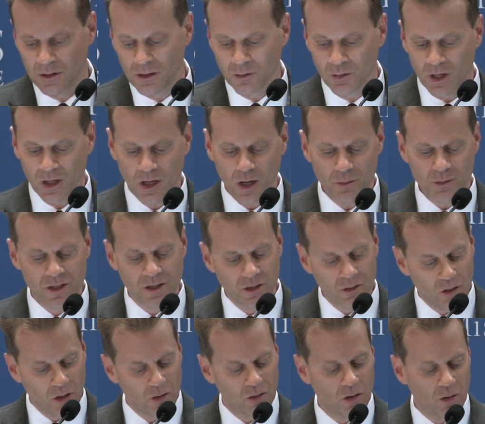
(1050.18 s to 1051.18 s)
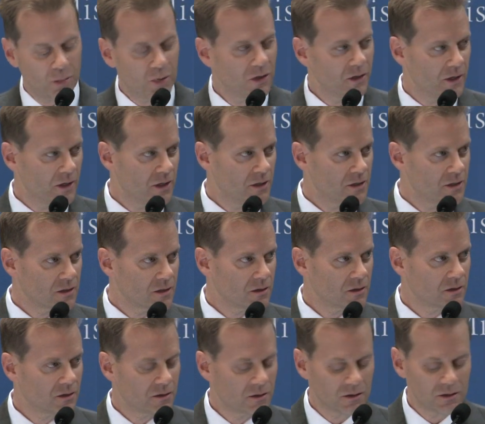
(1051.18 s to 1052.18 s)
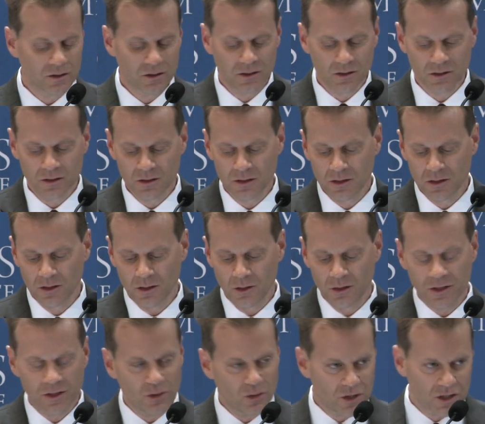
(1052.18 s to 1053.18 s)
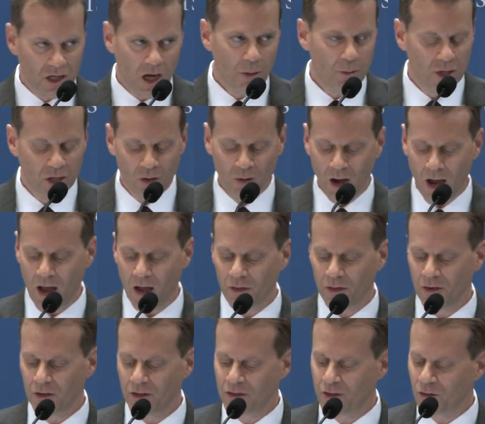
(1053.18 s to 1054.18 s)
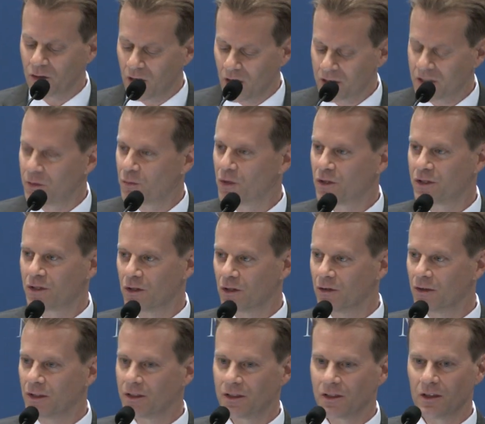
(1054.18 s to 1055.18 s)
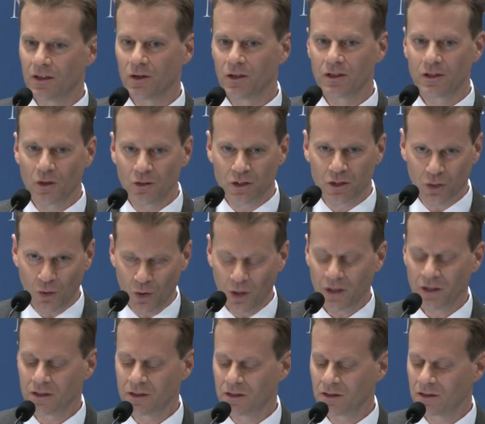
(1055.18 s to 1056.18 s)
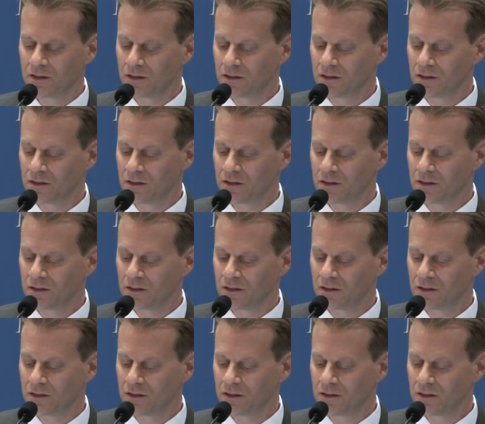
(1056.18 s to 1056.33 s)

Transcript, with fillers: When it comes to your local police, there is no shopping around, there is no customer service, and there is no choice.